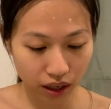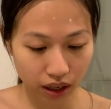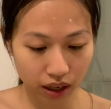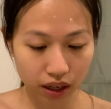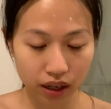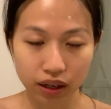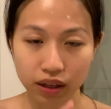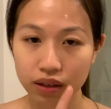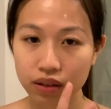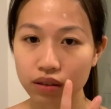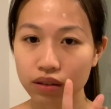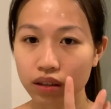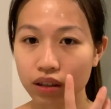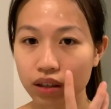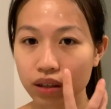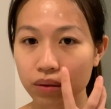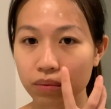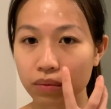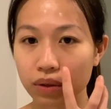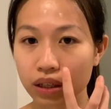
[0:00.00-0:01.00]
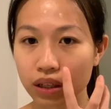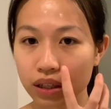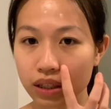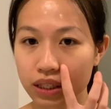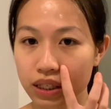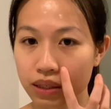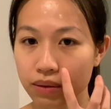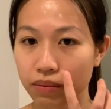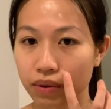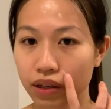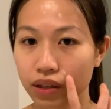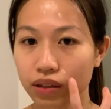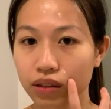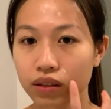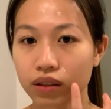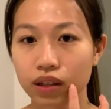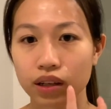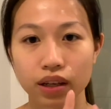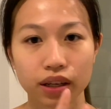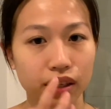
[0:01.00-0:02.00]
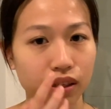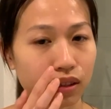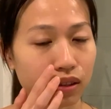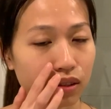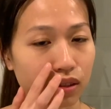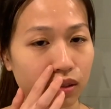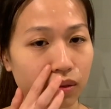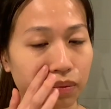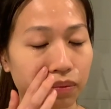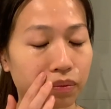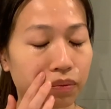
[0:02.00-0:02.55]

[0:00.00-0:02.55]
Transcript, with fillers: and on my smile lines.